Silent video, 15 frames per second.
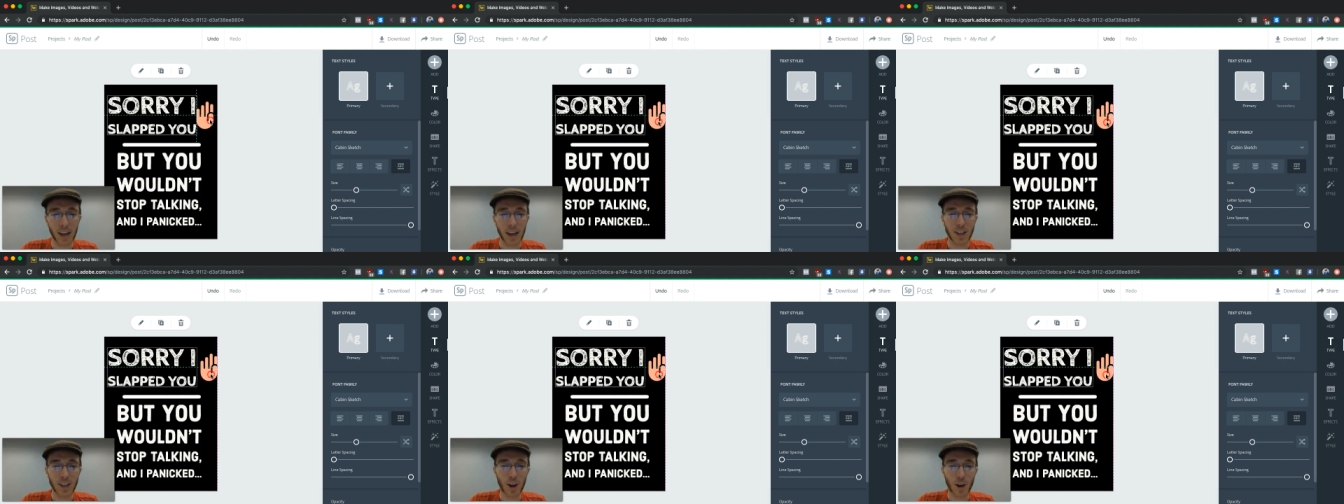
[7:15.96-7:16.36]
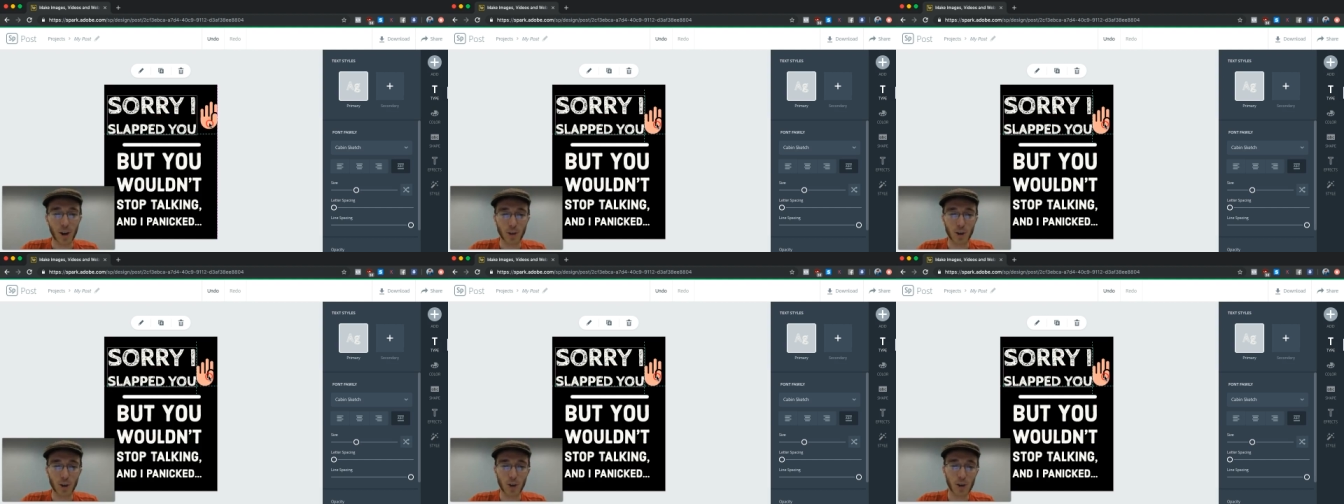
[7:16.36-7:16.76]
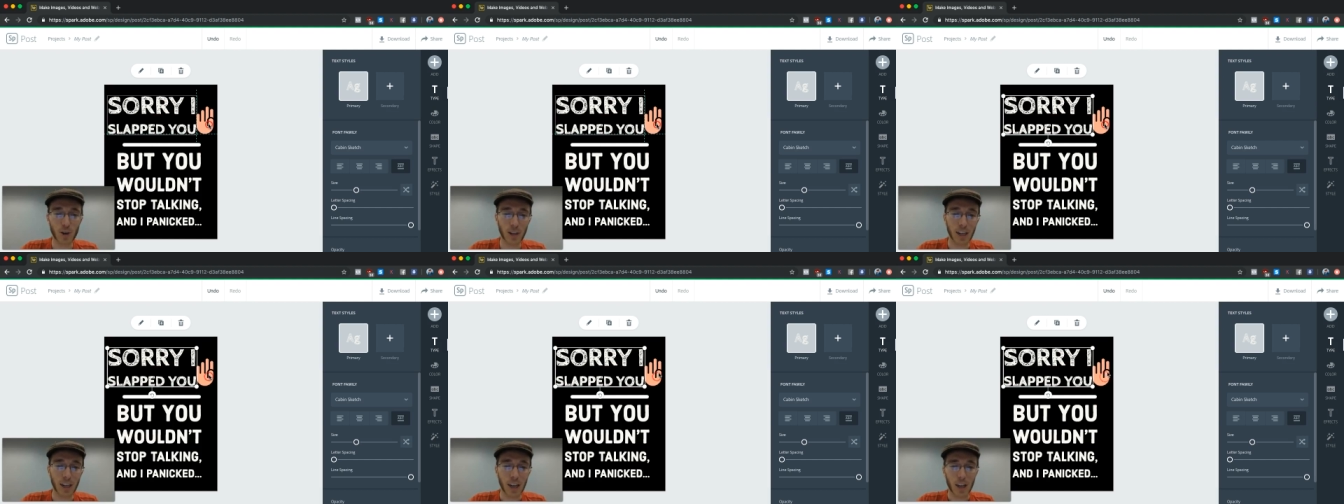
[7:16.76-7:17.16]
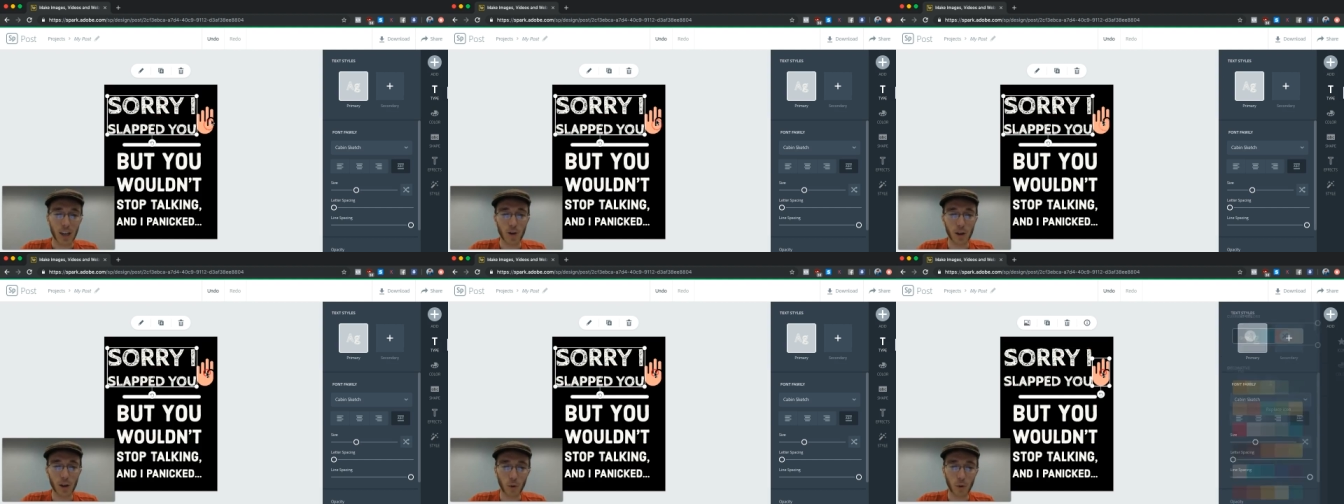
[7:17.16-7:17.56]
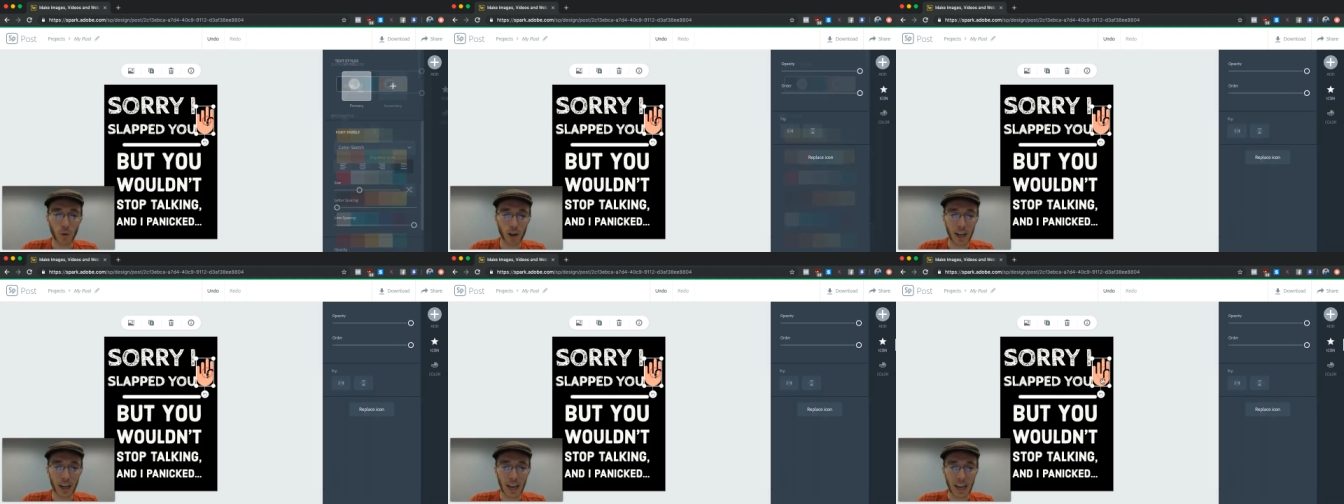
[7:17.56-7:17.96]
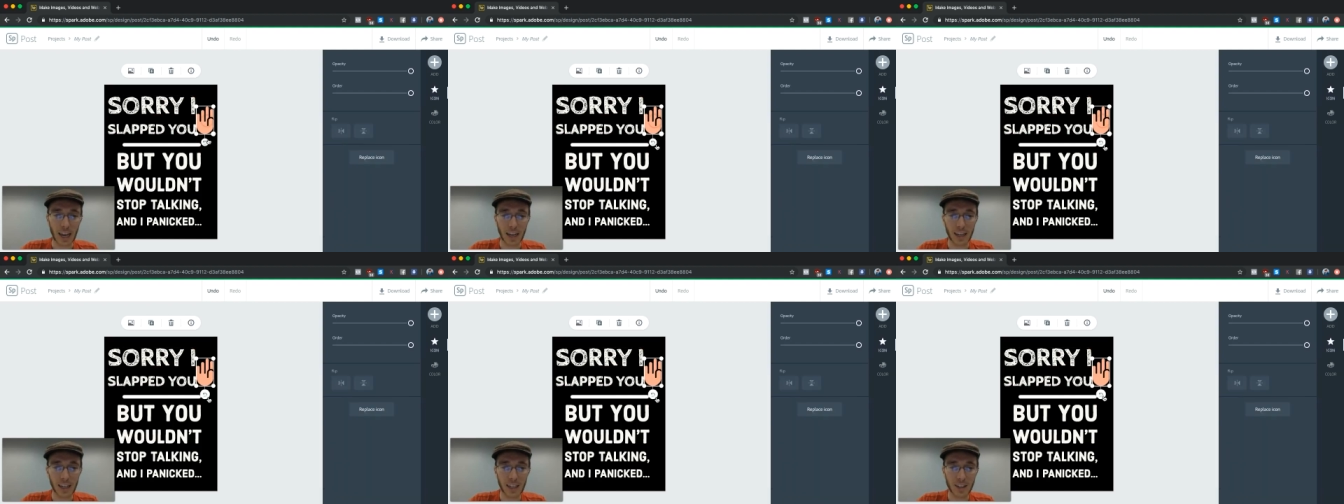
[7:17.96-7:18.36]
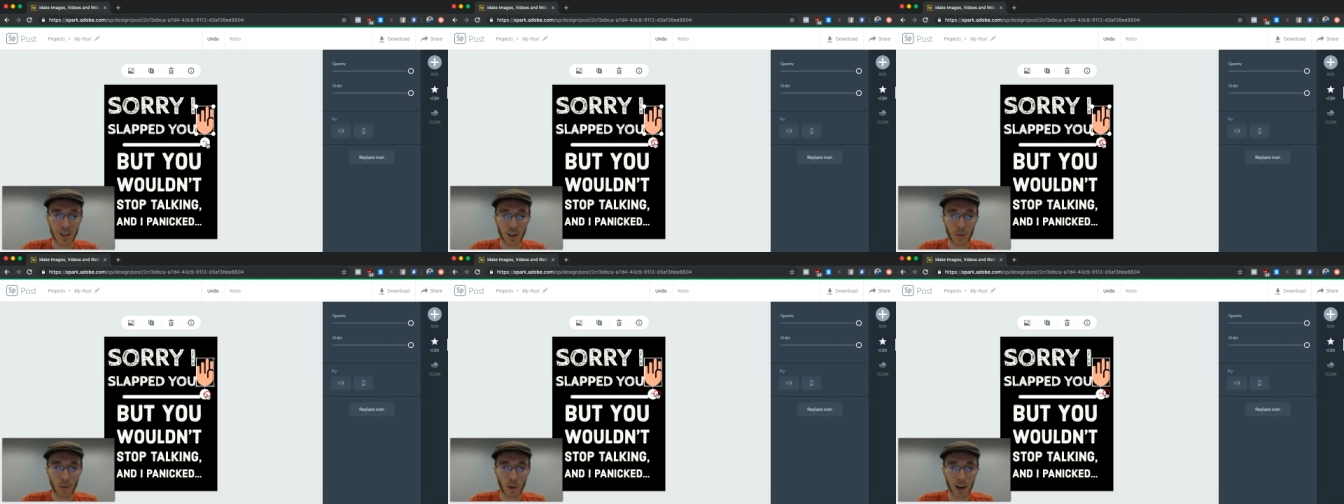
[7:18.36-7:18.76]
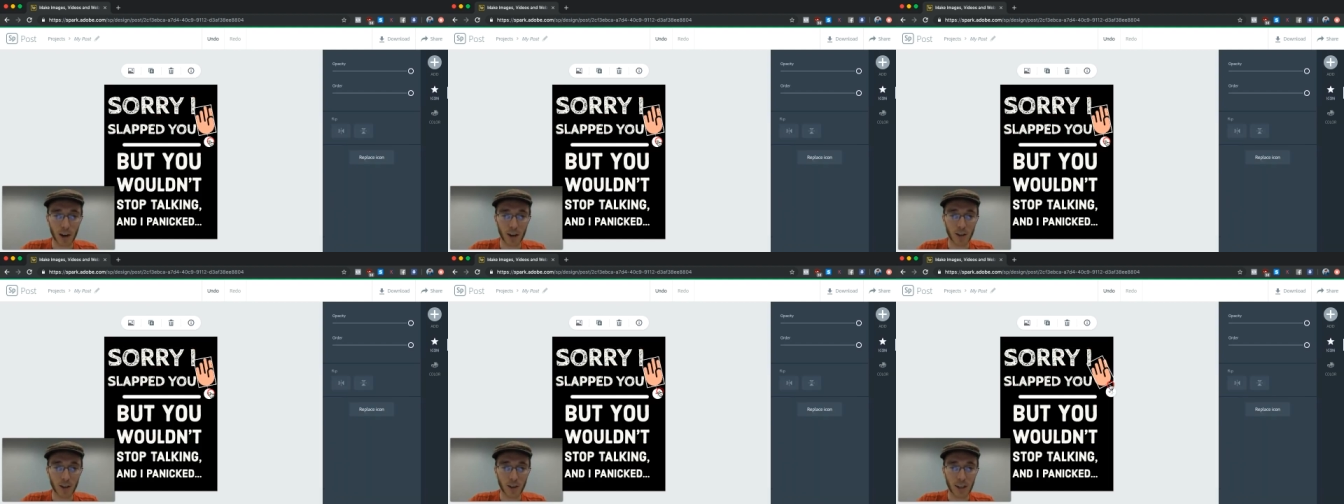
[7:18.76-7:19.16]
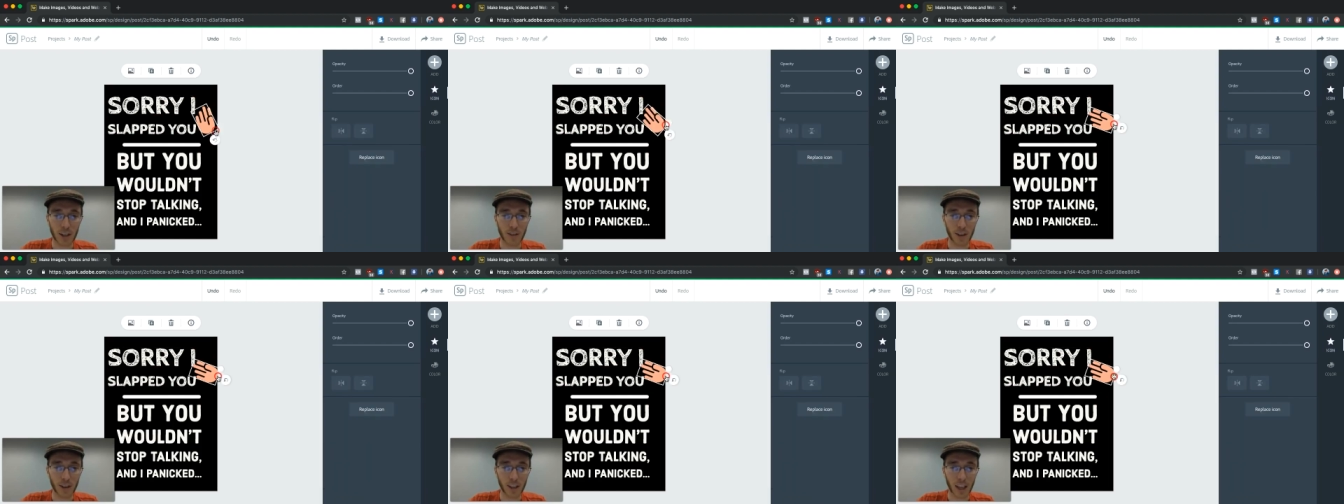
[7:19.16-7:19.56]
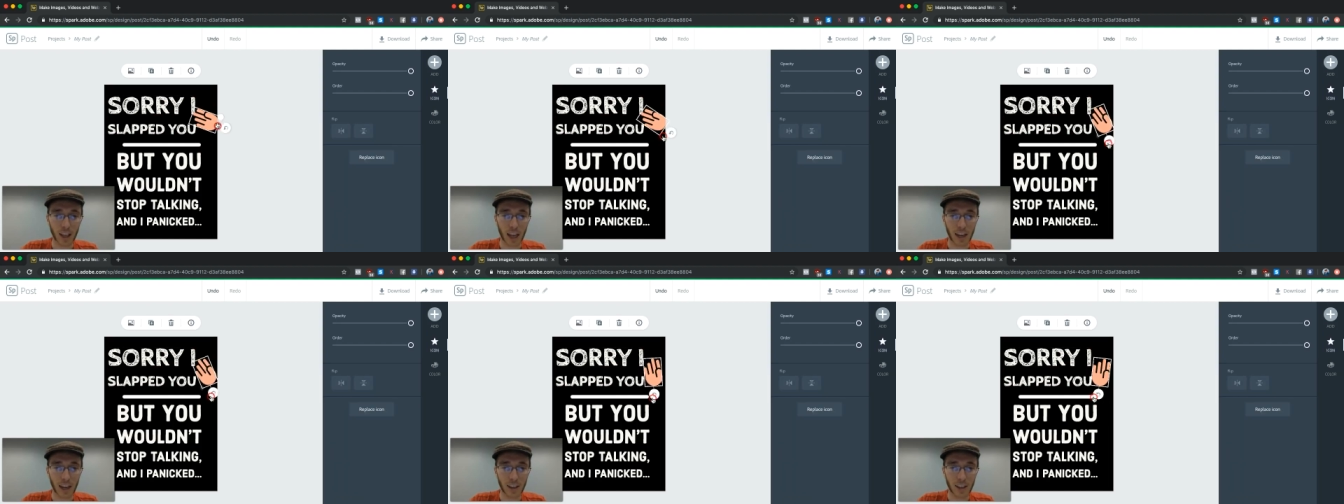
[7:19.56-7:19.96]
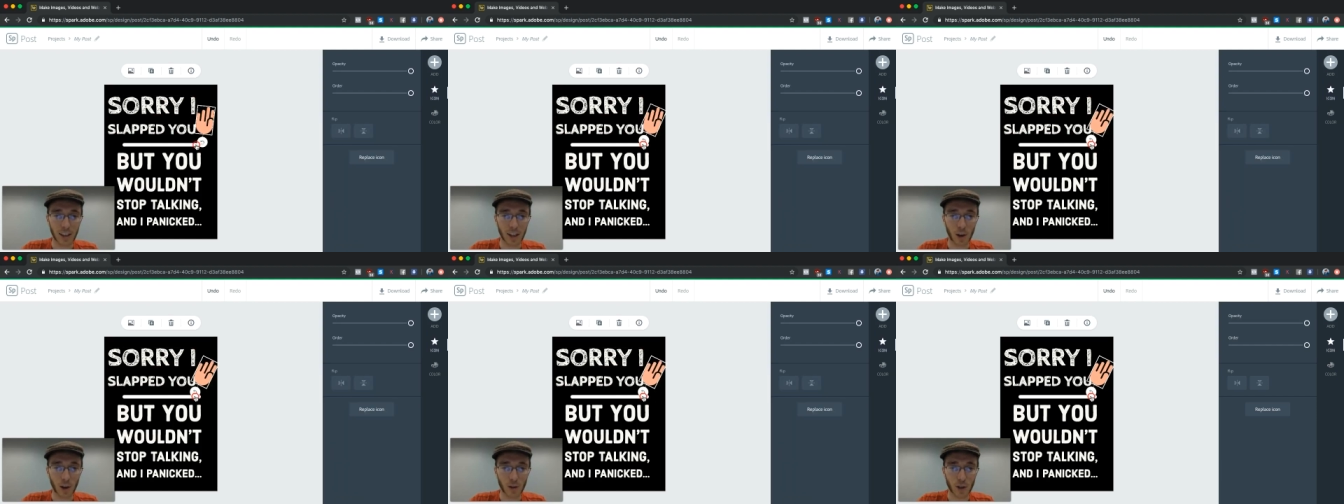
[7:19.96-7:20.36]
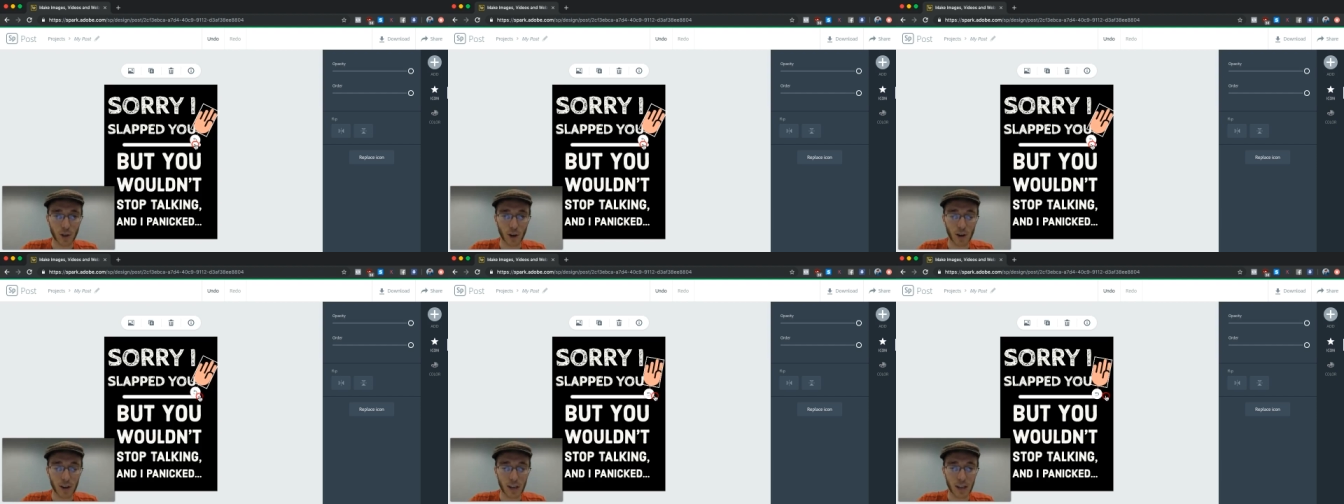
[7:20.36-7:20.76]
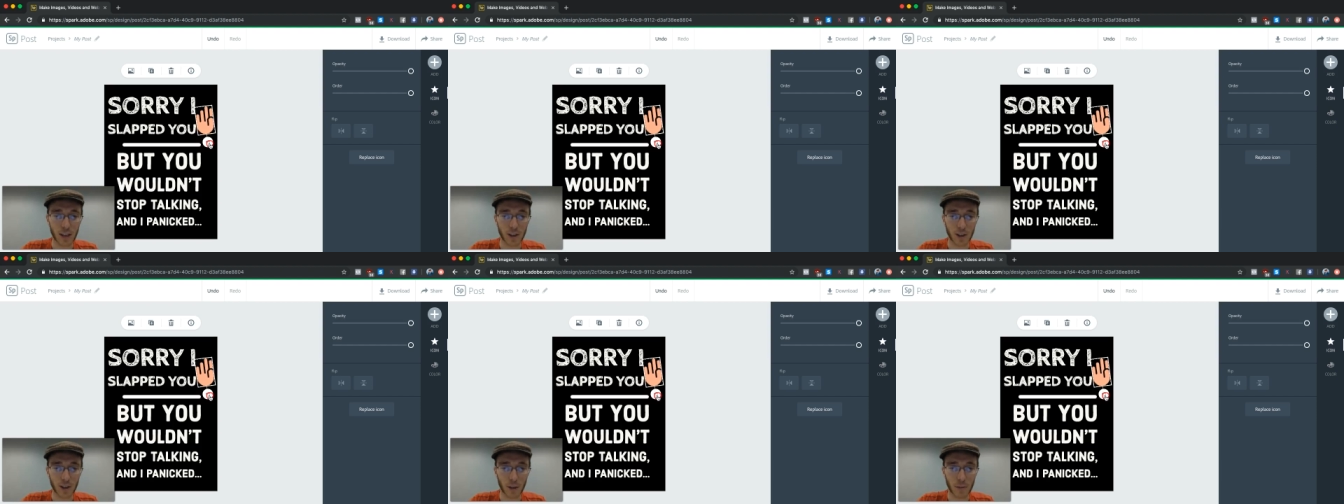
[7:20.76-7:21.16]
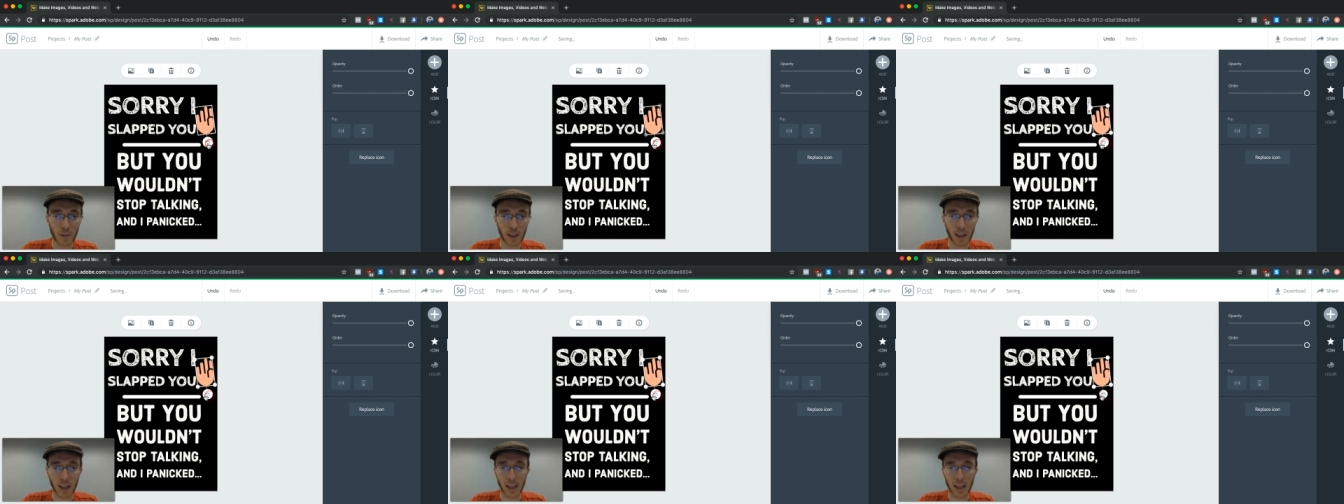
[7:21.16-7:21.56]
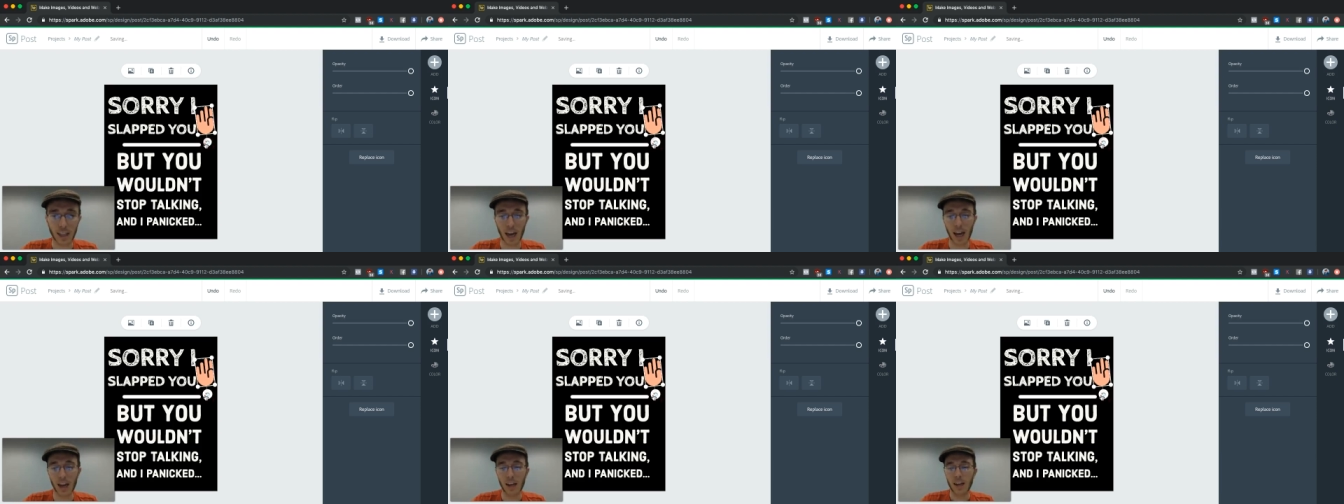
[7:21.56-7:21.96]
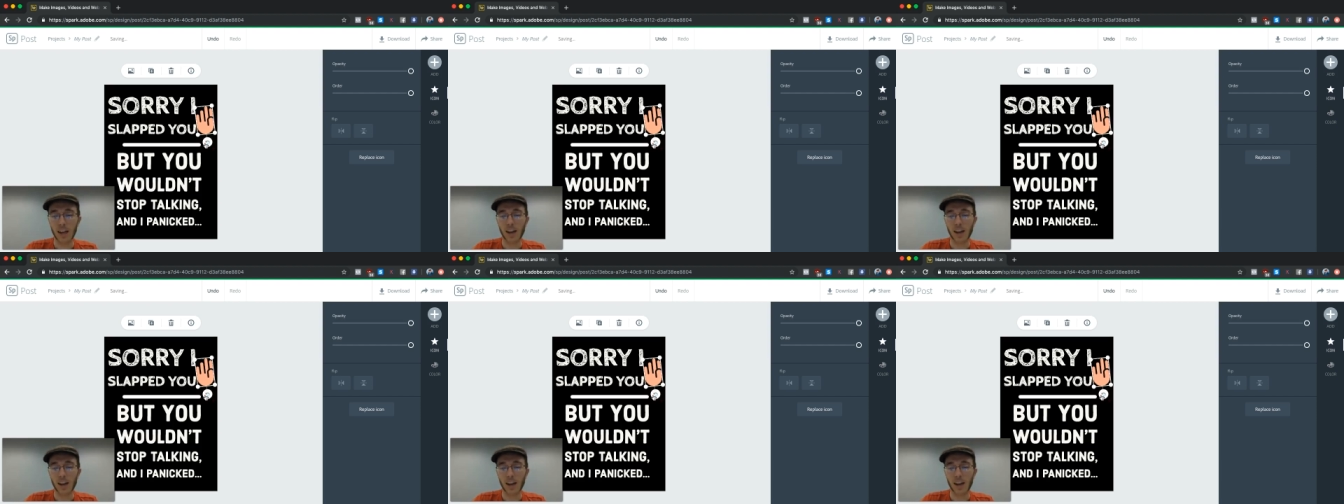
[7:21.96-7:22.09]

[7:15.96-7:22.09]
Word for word: you know, so you can you can work a hand in somewhere, and you could even, like, you know, turn it or something like that.